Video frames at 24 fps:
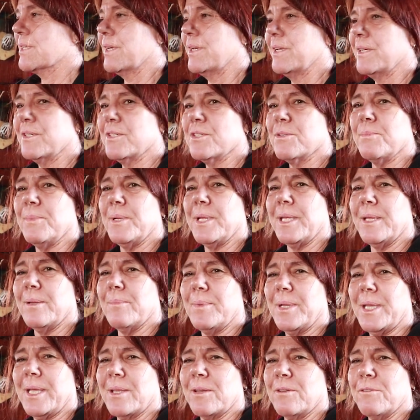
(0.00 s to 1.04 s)
going to be
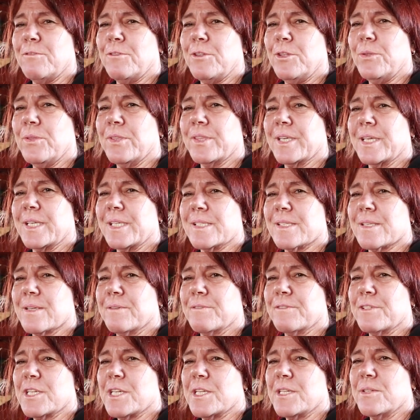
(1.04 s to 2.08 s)
about a few things
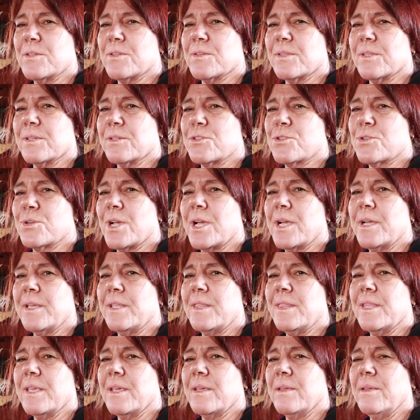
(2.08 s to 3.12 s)
I've done to the truck
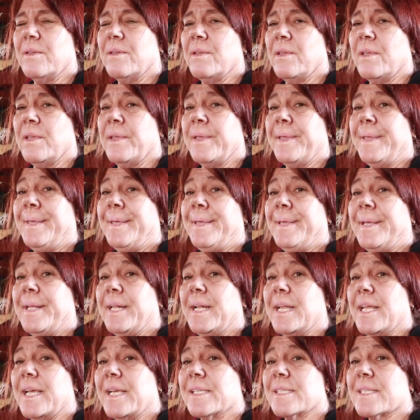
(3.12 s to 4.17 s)
in the
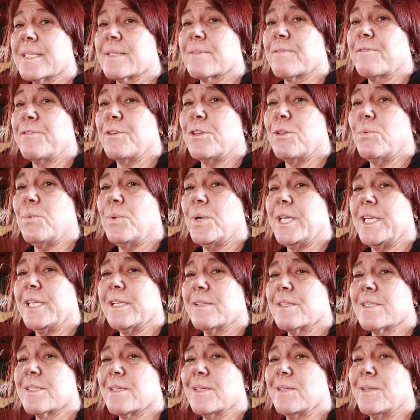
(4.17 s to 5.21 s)
last few weeks.